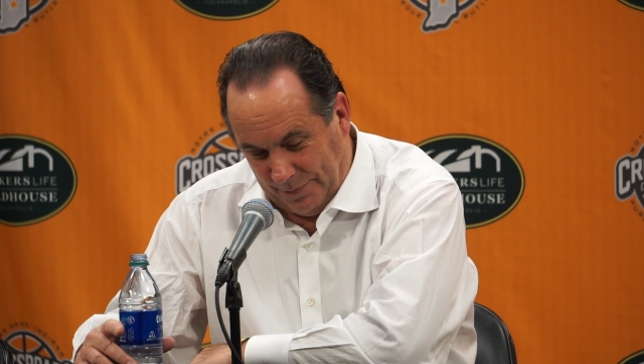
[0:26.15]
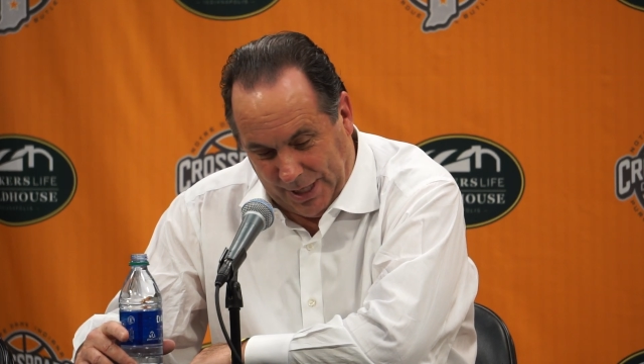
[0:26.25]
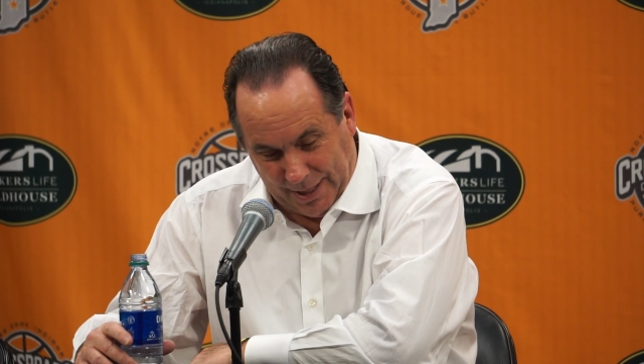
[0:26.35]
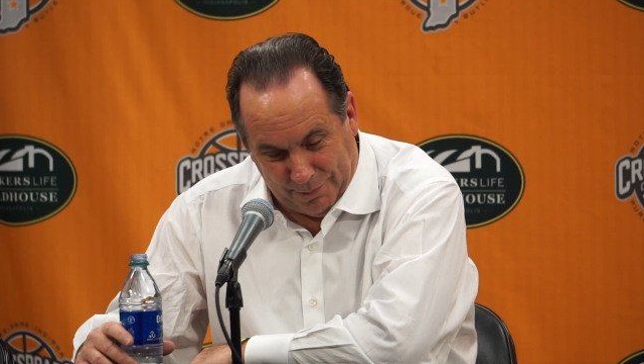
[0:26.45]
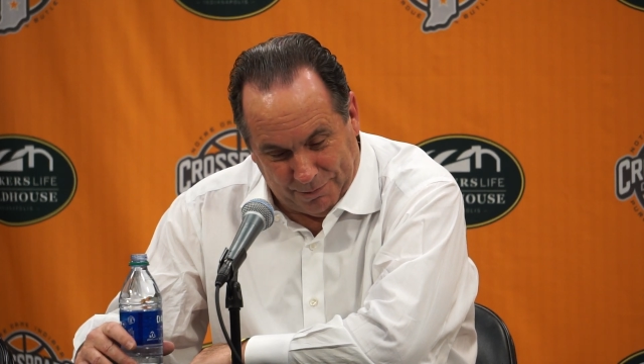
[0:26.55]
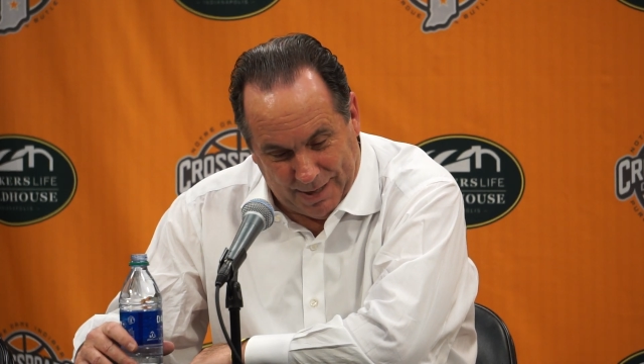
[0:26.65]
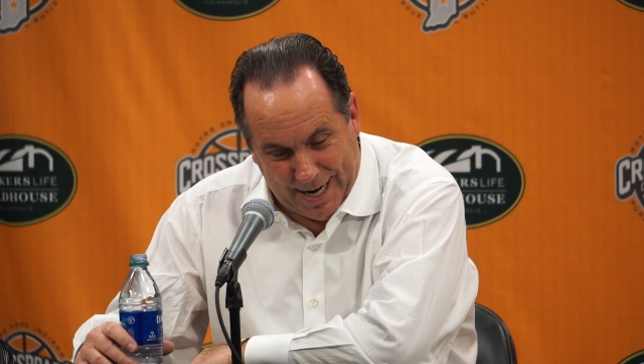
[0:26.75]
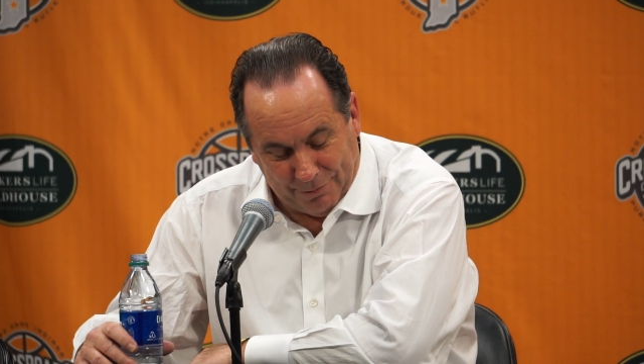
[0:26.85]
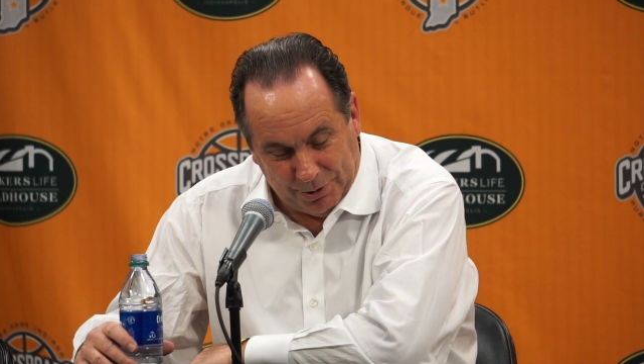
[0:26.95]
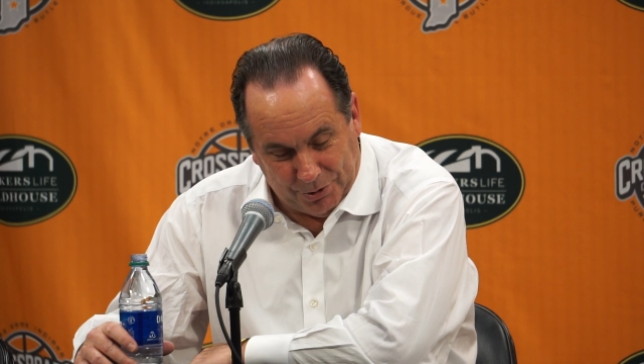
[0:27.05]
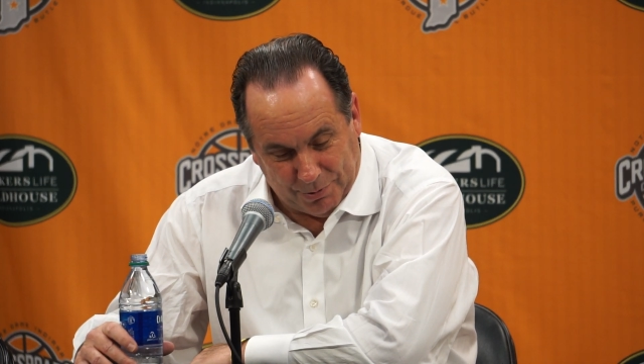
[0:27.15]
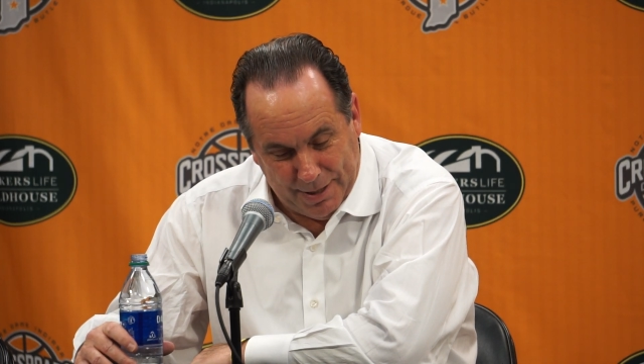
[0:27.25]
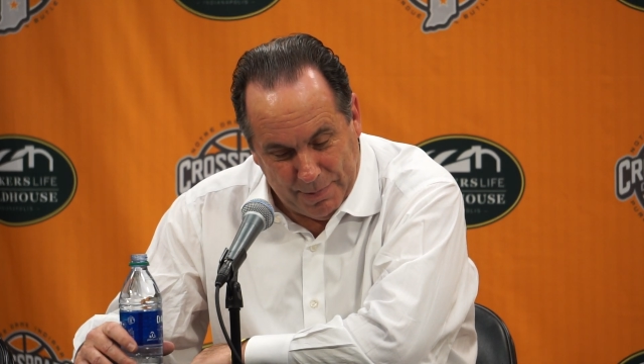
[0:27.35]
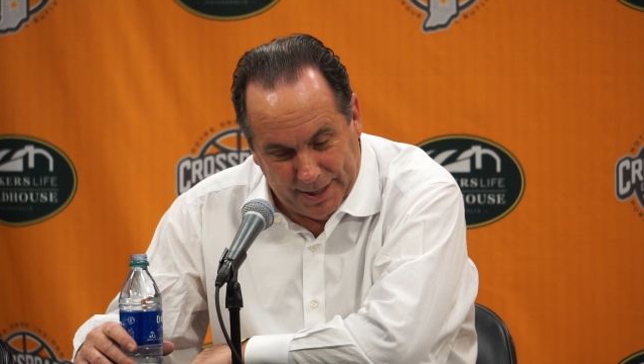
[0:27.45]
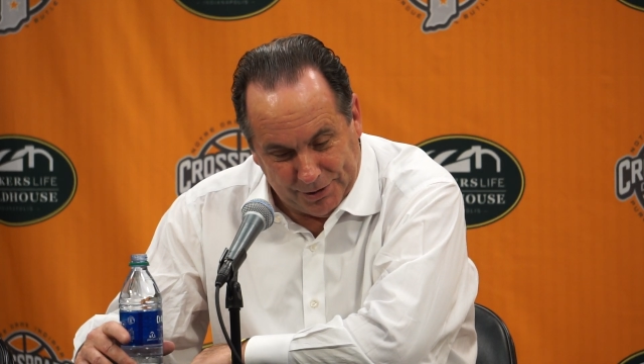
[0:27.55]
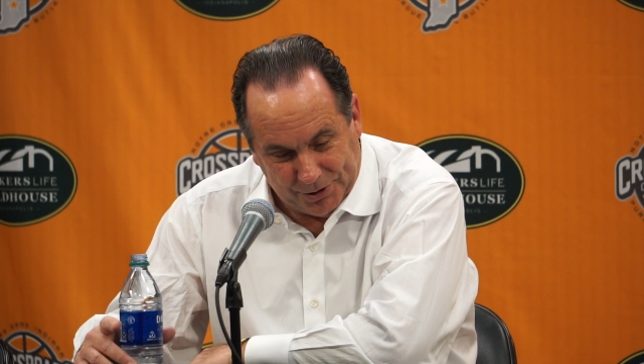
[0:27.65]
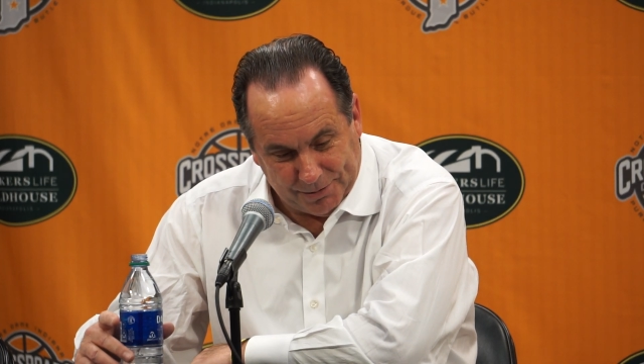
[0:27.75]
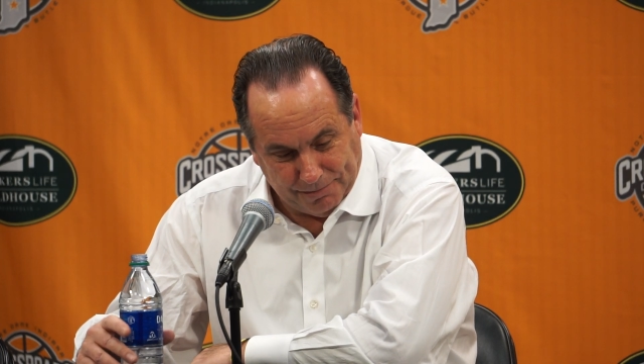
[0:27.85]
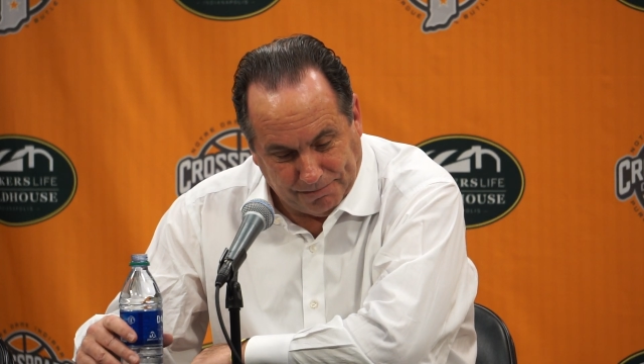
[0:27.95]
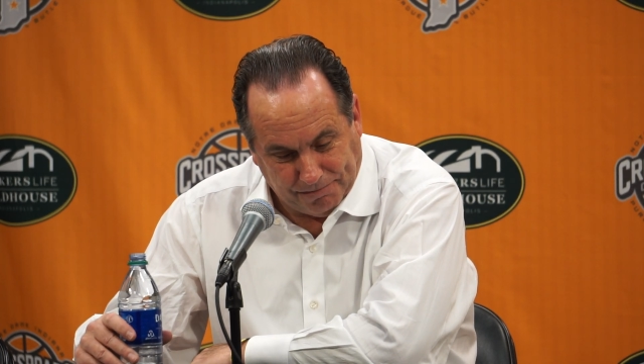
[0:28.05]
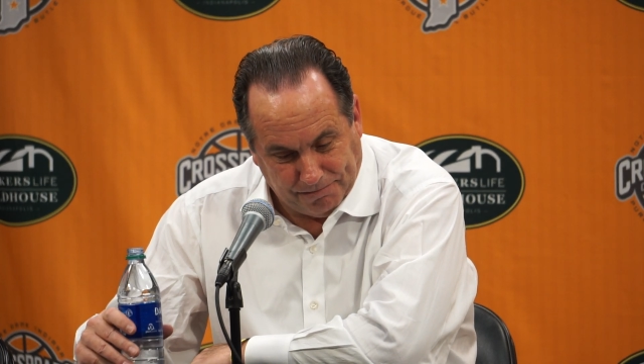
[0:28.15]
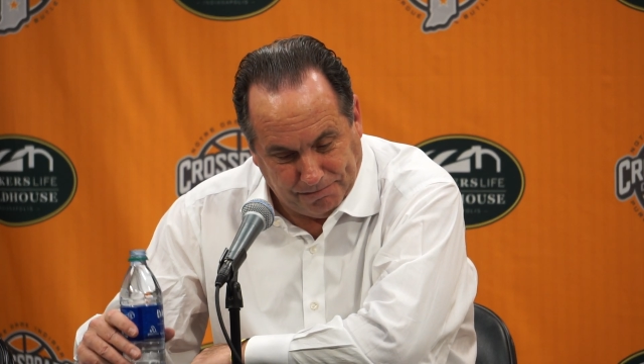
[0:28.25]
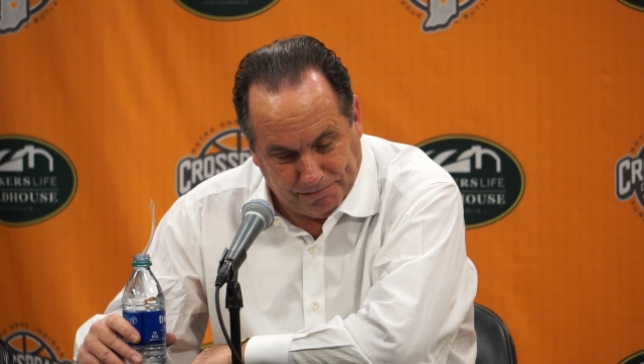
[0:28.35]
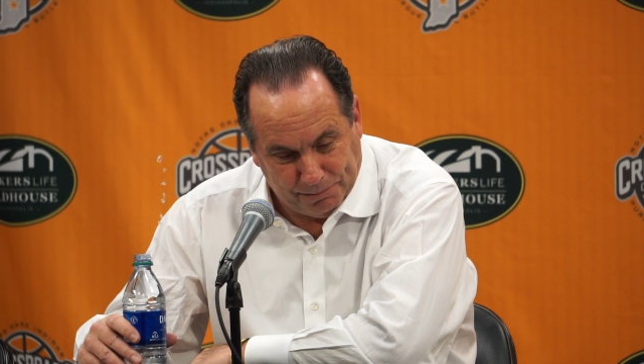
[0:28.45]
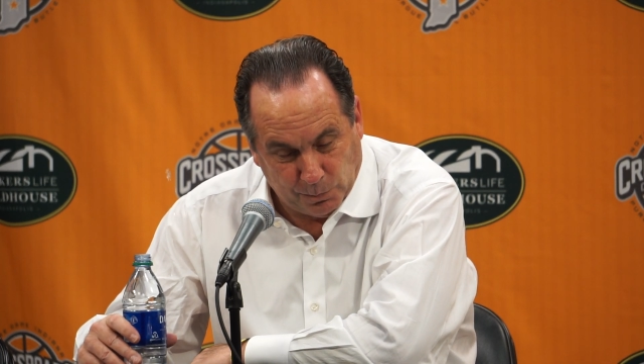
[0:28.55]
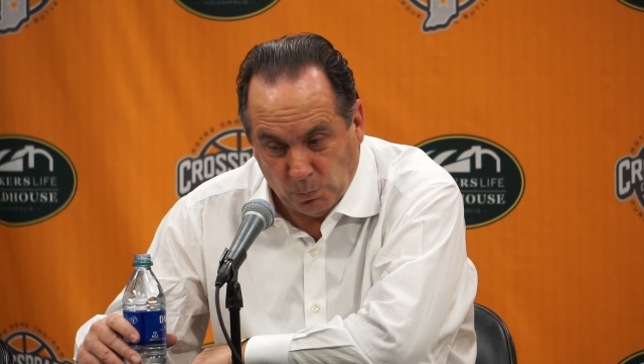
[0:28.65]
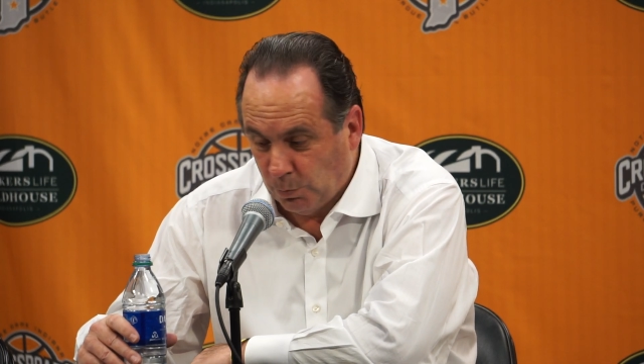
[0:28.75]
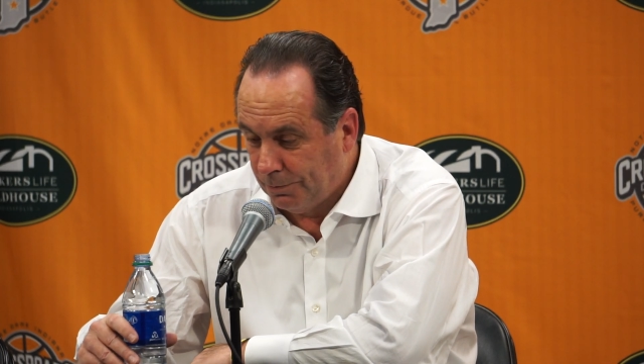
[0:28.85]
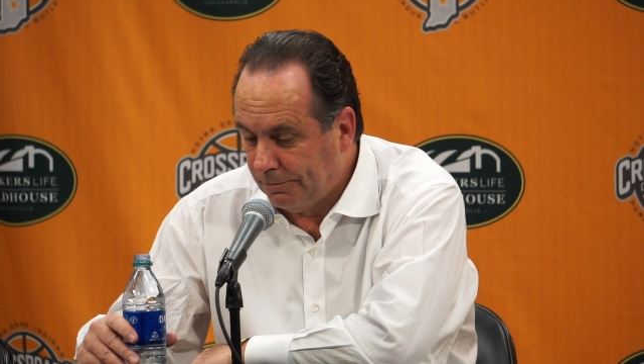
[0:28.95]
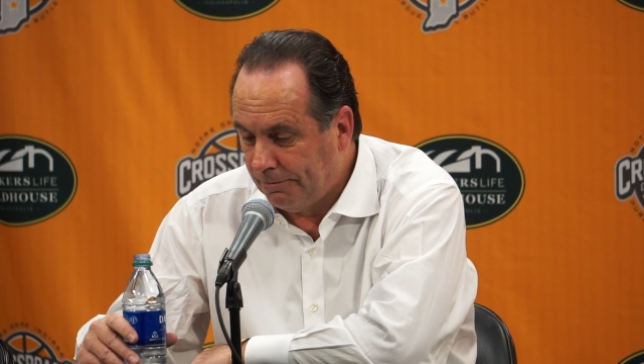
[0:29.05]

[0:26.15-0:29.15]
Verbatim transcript: get up five with three minutes so